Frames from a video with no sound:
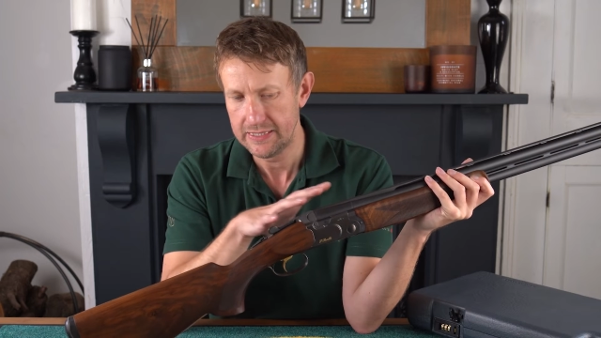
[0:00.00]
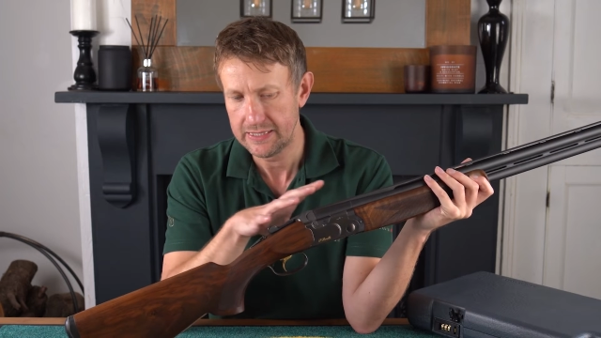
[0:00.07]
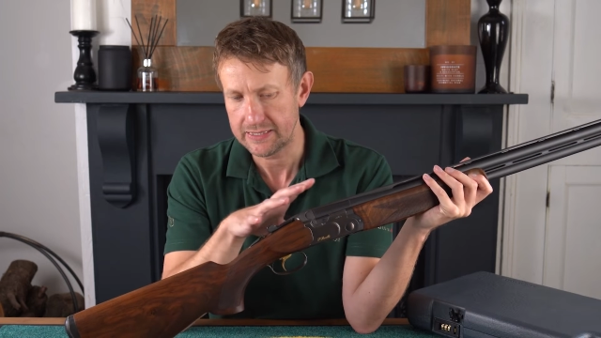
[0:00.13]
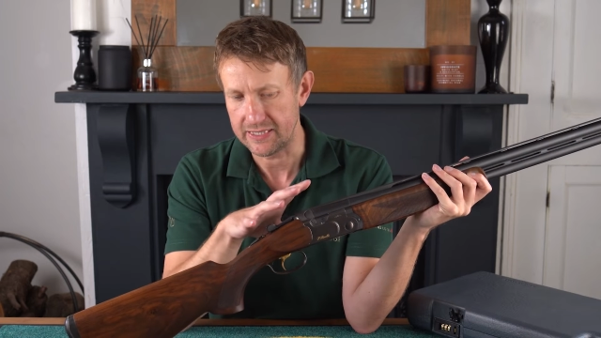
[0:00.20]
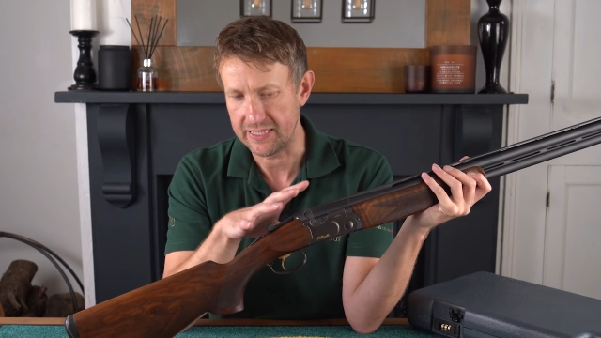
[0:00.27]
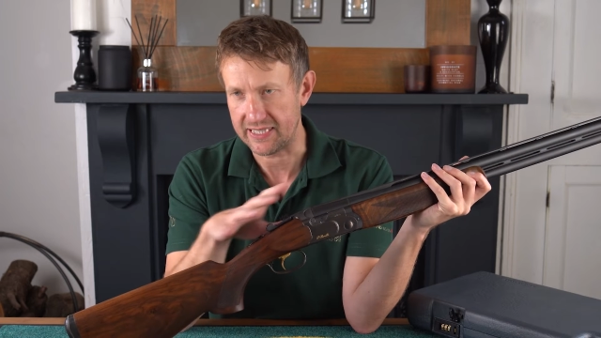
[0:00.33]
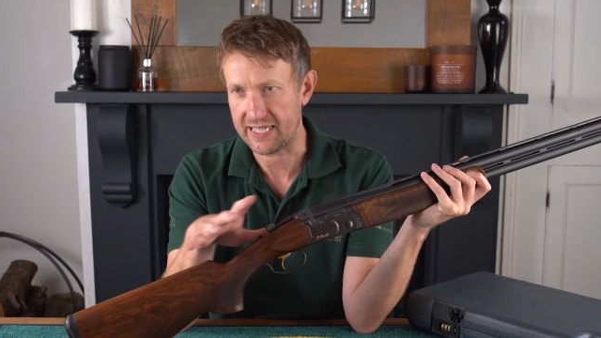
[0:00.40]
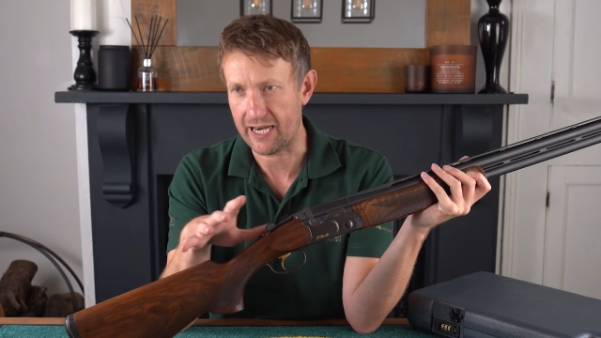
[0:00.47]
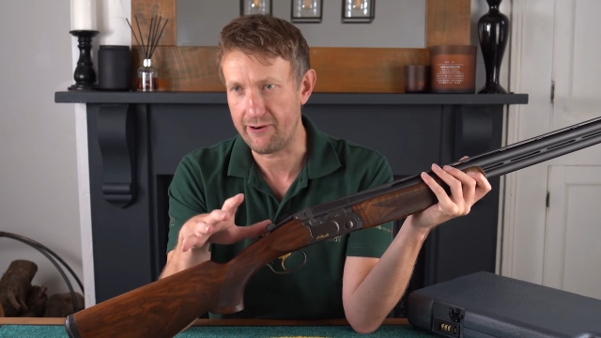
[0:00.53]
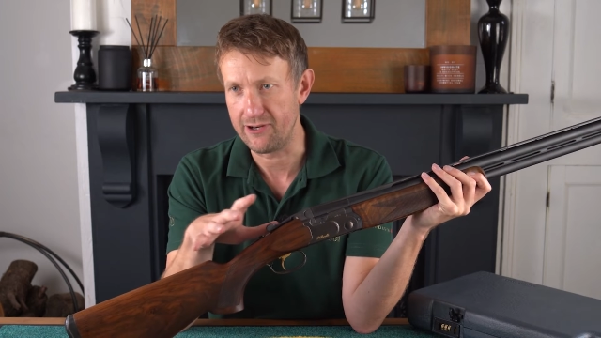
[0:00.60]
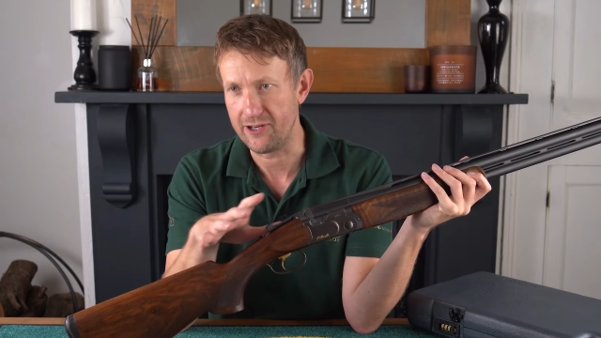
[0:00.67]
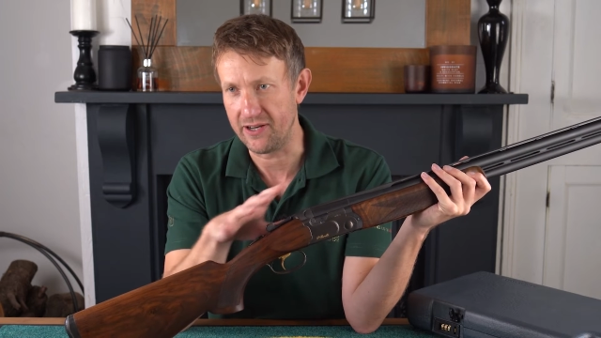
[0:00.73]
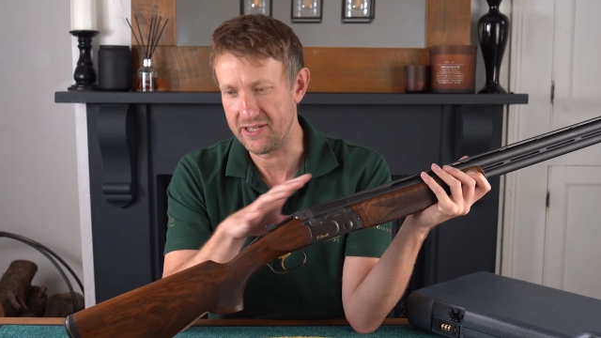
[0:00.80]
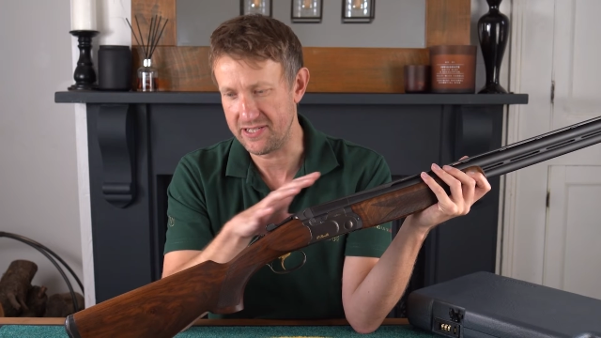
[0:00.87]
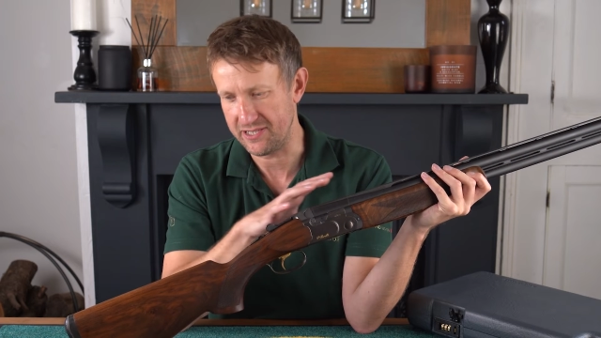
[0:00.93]
so they carried
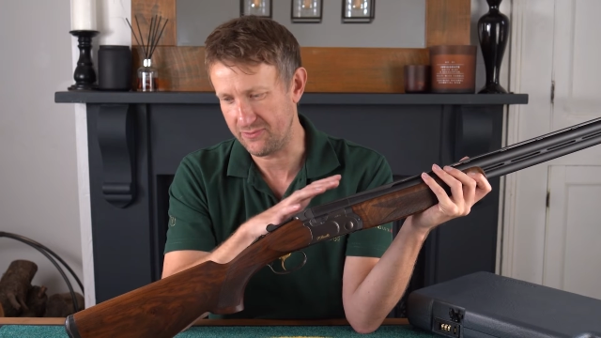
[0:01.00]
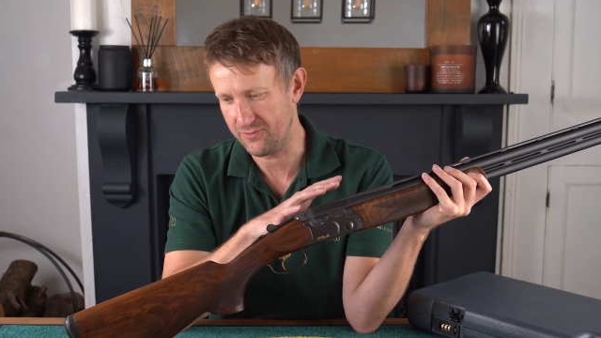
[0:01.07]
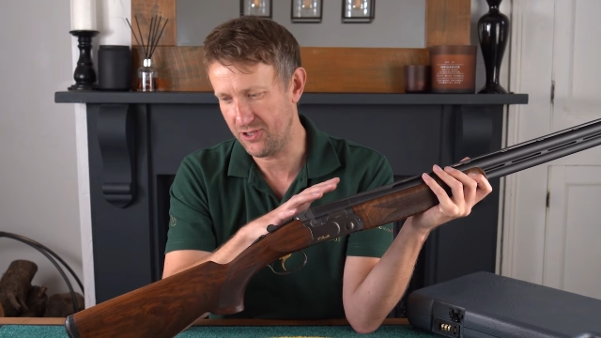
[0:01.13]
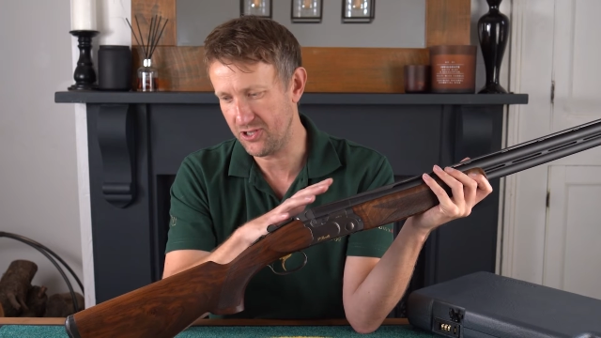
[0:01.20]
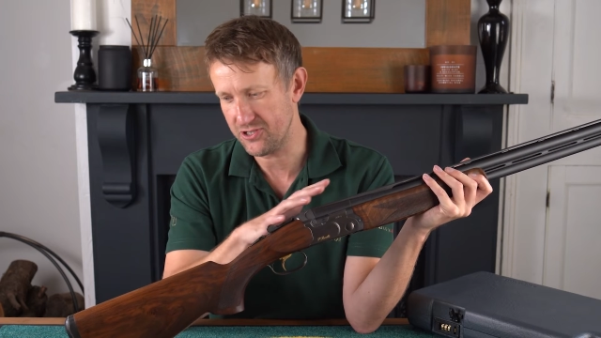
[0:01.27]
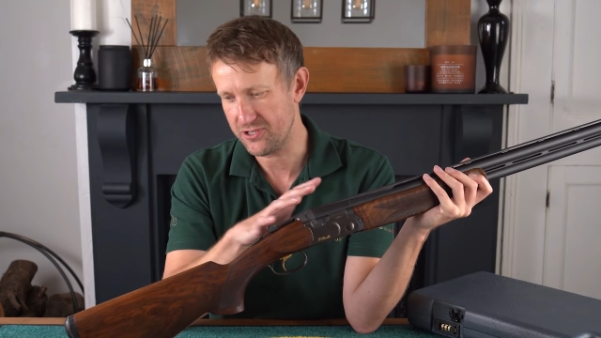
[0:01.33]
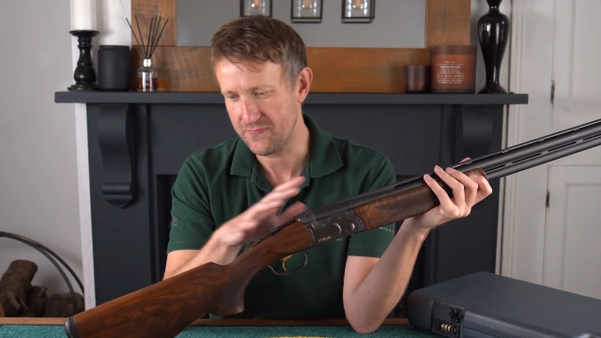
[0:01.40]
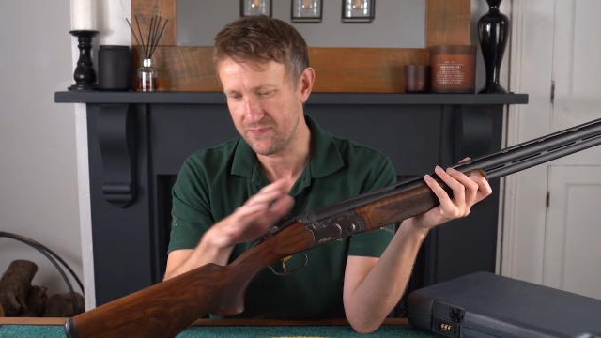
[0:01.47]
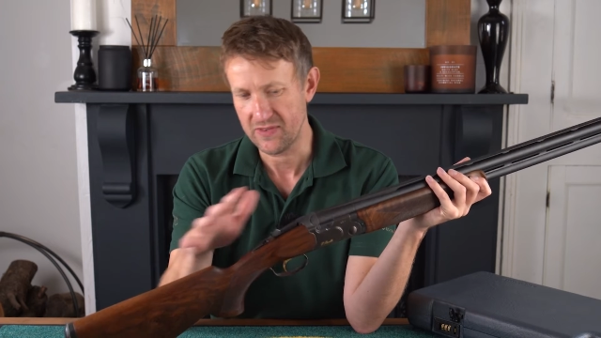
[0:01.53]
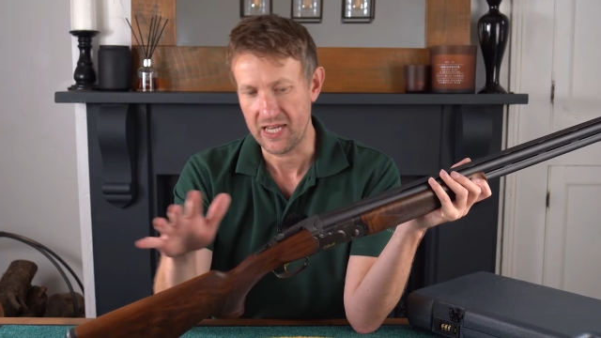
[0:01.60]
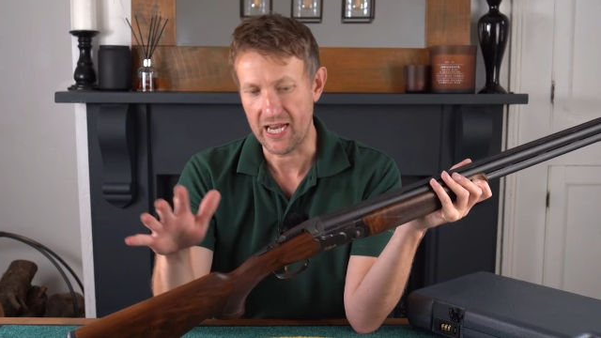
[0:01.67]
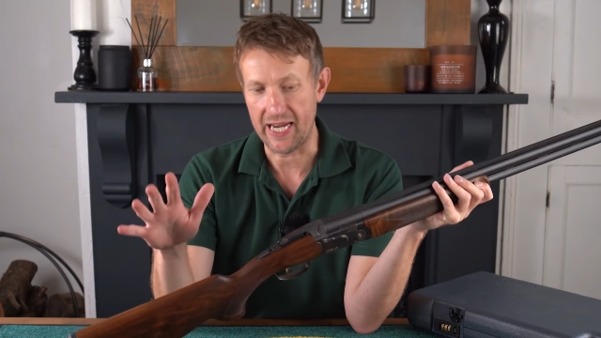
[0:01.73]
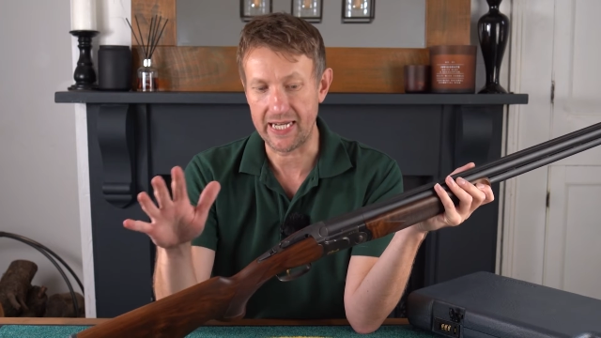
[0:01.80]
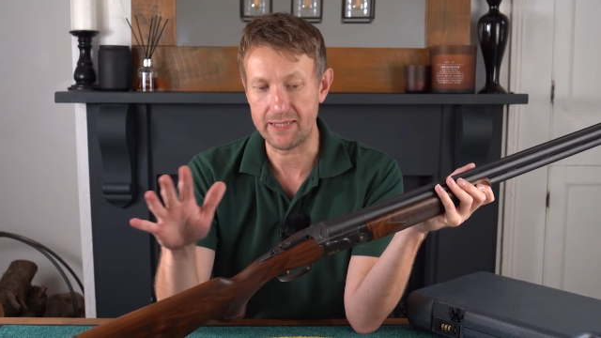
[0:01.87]
on as it was. And